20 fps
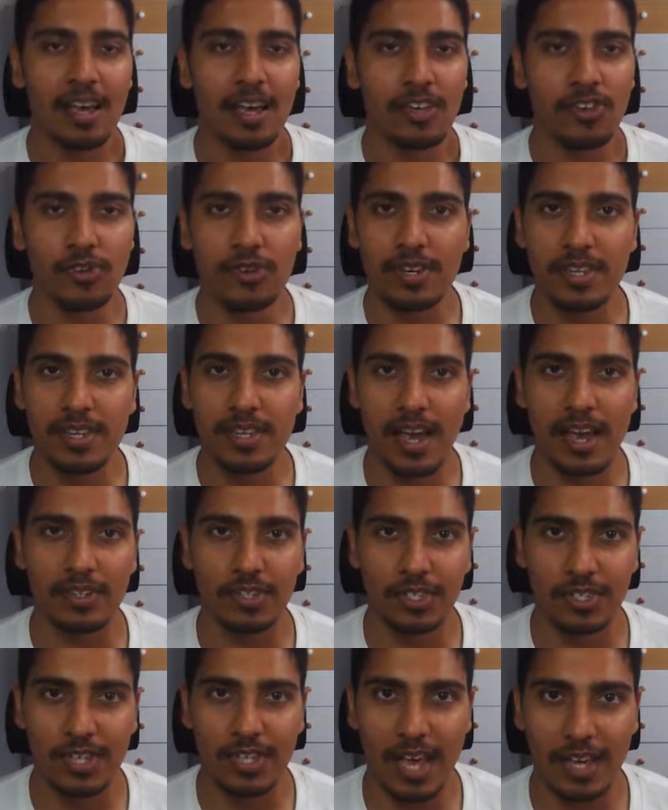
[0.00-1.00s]
You can get
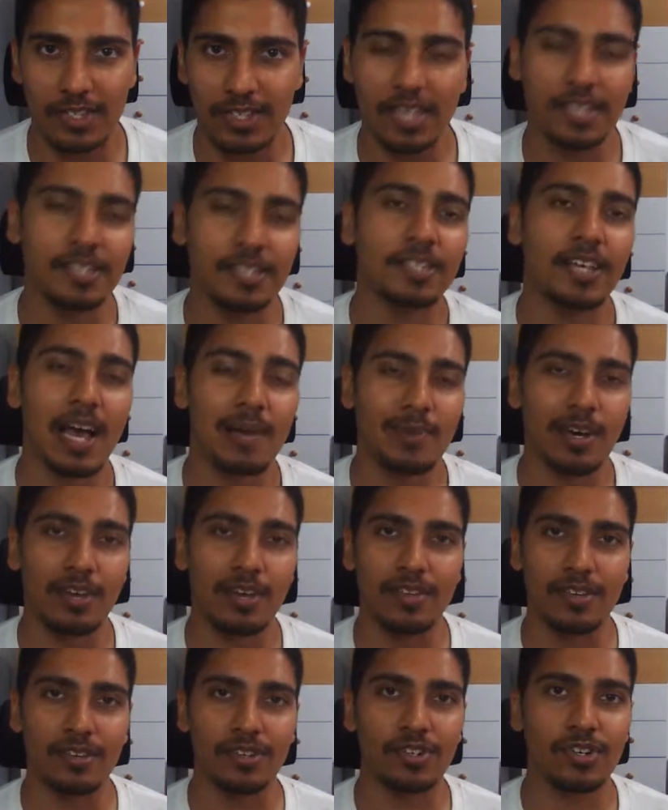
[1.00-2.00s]
sex anytime on
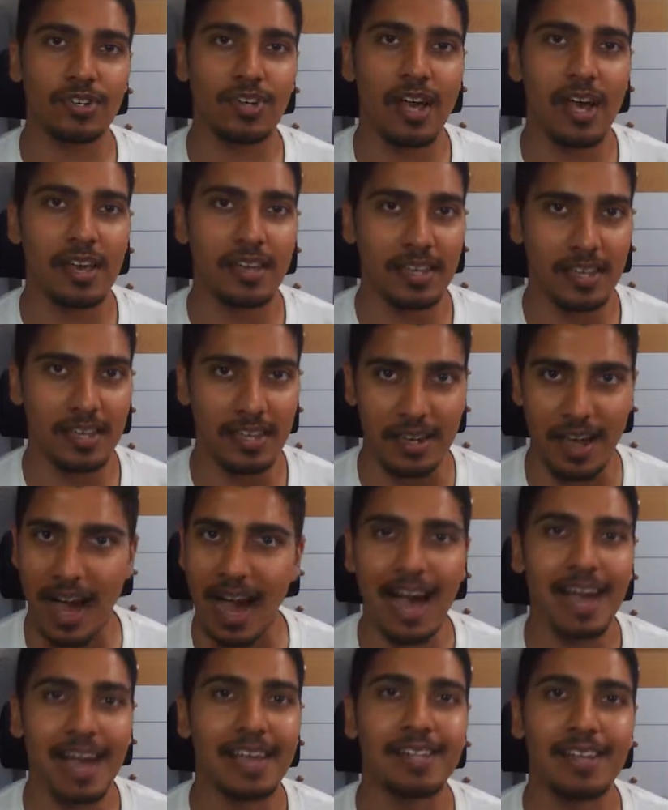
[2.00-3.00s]
the internet in
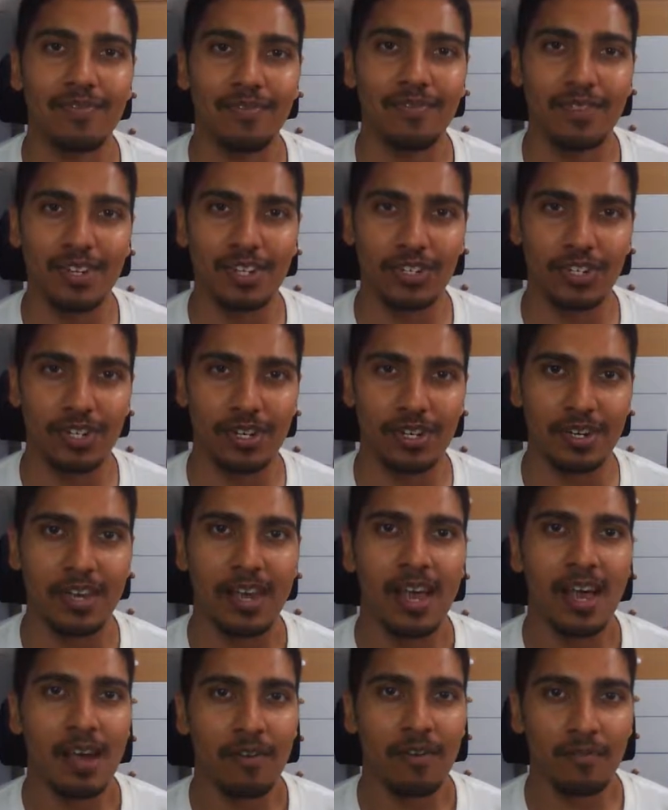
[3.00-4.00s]
high definition
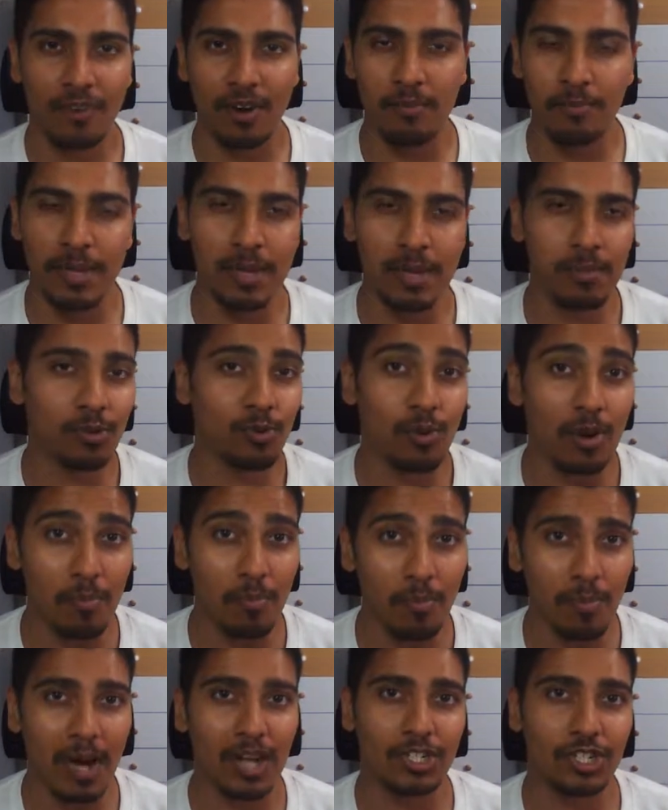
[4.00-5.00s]
from people who are
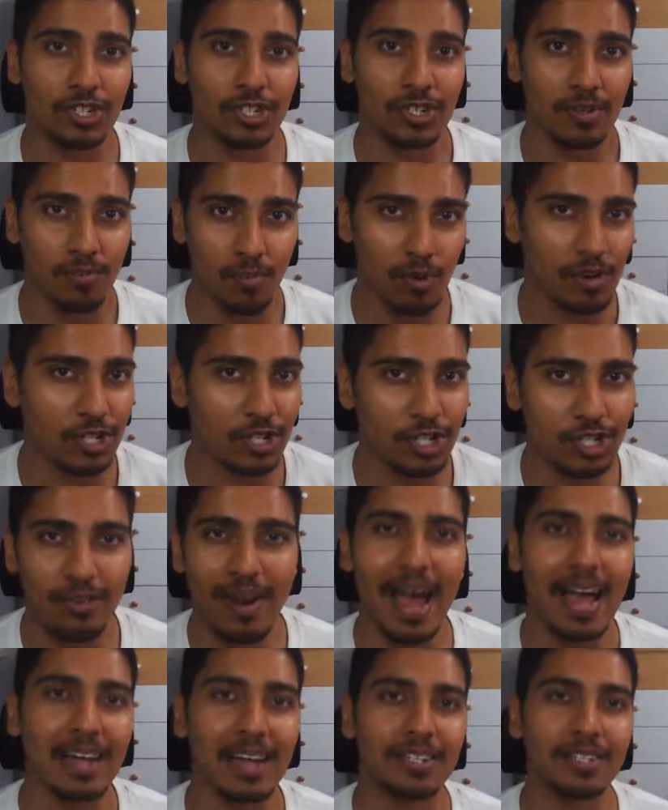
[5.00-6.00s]
much more
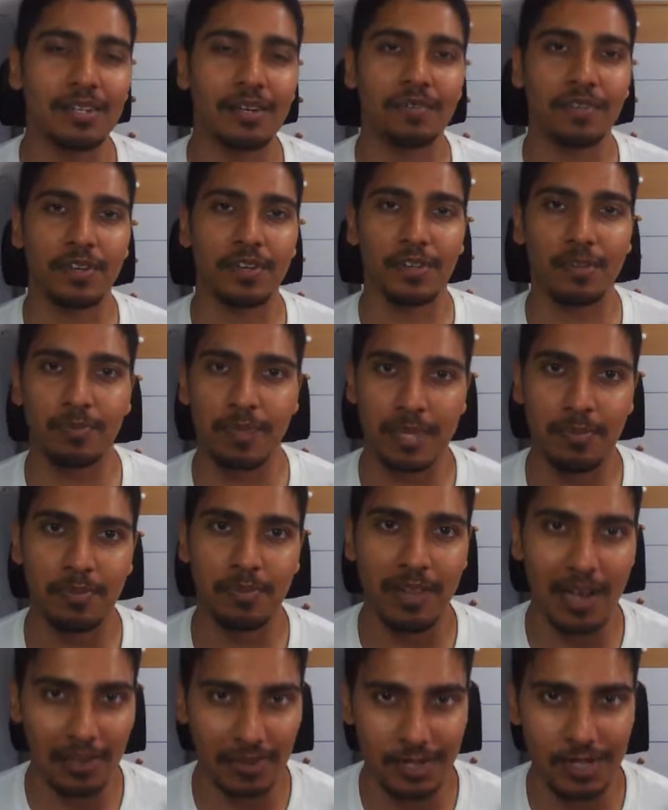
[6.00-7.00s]
attractive than the people
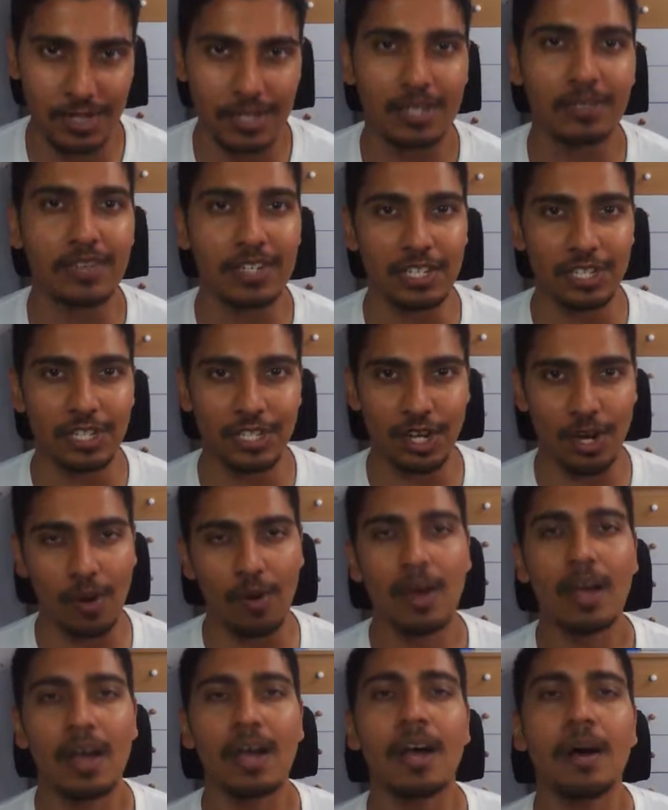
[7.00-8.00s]
on this TV
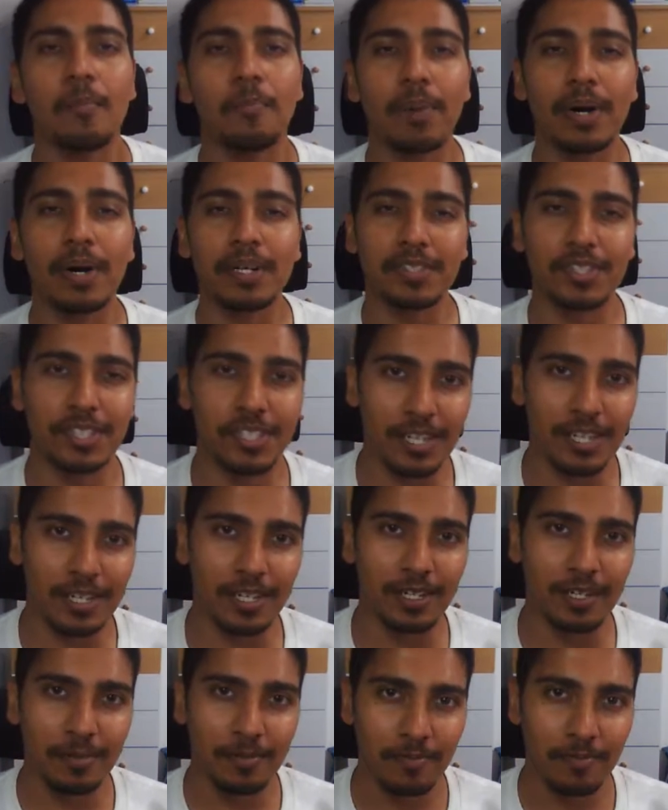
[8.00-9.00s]
show. But
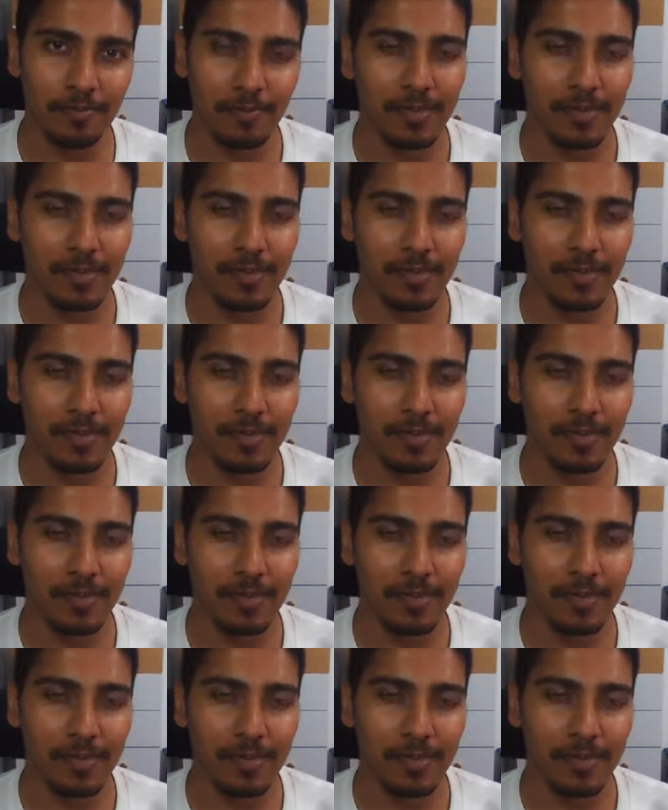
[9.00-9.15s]
still,